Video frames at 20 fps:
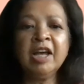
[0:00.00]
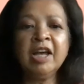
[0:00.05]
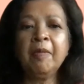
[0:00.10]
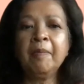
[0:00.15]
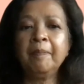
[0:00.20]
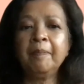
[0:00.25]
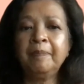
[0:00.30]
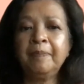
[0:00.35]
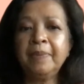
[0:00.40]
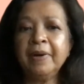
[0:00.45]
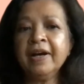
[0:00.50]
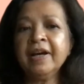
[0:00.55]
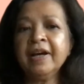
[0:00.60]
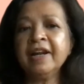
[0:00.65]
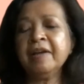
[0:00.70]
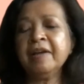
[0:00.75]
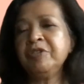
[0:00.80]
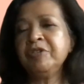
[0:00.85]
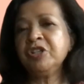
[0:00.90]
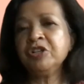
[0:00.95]
but
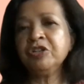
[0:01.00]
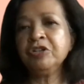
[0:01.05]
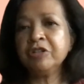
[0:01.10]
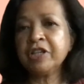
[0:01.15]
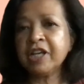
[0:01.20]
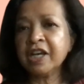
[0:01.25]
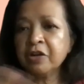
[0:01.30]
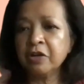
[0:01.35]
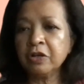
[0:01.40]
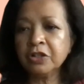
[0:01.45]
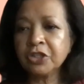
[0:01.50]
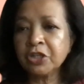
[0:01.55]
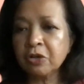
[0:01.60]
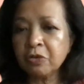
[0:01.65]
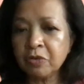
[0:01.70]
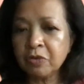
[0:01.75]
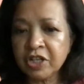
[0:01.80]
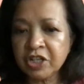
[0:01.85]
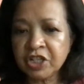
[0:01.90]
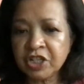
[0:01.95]
I'm sure you can also
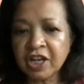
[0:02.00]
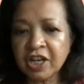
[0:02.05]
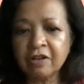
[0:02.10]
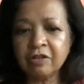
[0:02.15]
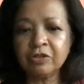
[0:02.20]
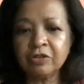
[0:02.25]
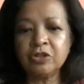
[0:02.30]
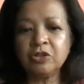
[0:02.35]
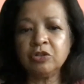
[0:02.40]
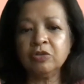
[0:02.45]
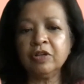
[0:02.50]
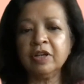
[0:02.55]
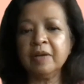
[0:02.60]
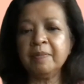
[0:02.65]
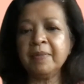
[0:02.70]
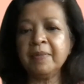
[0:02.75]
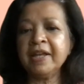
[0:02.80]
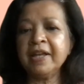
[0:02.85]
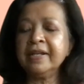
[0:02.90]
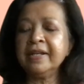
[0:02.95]
reach out to
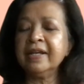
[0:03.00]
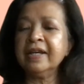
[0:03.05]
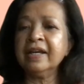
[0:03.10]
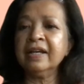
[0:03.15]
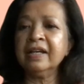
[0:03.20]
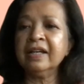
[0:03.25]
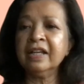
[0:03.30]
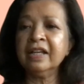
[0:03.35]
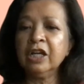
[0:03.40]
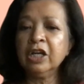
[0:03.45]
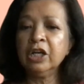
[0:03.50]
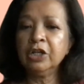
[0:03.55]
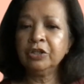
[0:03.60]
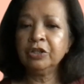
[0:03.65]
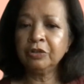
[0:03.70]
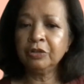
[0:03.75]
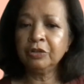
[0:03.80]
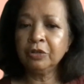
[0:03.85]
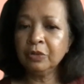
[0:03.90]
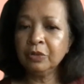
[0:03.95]
Amanda
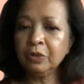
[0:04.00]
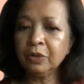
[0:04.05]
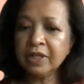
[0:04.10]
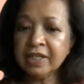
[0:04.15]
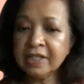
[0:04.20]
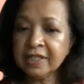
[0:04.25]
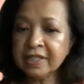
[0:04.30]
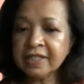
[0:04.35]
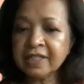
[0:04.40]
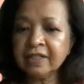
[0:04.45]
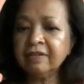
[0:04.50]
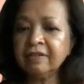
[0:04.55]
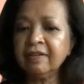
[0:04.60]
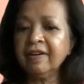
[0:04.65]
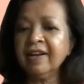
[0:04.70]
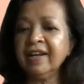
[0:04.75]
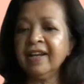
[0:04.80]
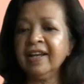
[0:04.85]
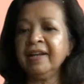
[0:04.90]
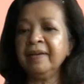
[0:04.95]
through
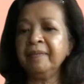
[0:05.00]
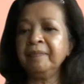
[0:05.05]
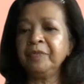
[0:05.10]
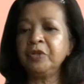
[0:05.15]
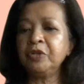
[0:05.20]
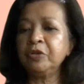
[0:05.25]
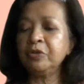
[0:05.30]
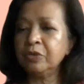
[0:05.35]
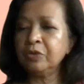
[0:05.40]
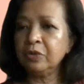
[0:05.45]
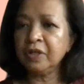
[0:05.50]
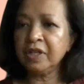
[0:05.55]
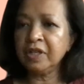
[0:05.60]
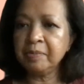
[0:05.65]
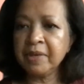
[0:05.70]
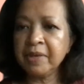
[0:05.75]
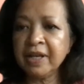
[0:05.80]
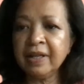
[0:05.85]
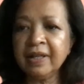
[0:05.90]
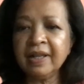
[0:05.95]
Instagram, through
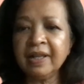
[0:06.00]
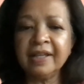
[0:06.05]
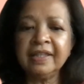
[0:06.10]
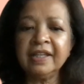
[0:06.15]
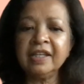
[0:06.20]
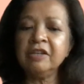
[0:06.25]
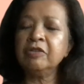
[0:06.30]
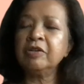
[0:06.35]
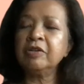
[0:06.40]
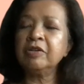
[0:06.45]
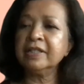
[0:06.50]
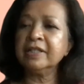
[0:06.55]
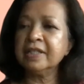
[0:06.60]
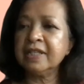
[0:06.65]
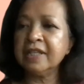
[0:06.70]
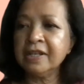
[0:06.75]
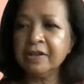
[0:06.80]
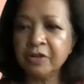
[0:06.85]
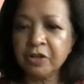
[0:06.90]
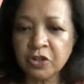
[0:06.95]
email. I think you can
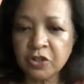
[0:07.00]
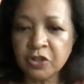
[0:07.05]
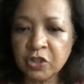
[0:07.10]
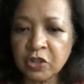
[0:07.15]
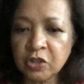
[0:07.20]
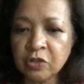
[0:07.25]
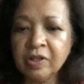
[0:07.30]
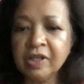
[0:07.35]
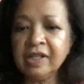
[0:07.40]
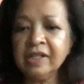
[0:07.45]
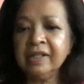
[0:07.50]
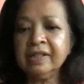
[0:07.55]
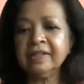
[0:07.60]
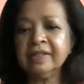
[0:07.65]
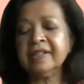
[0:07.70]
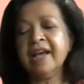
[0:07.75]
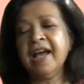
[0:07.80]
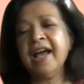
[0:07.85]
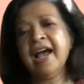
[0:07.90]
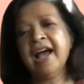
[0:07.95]
see on your screens
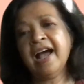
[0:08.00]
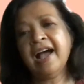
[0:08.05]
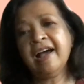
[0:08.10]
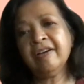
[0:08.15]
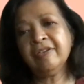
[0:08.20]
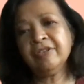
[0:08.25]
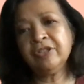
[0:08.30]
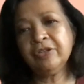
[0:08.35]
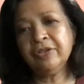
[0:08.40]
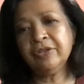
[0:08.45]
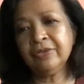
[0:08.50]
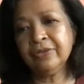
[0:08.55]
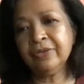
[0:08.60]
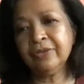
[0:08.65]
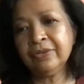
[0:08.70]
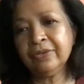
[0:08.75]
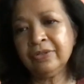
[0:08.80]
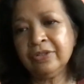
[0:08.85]
how to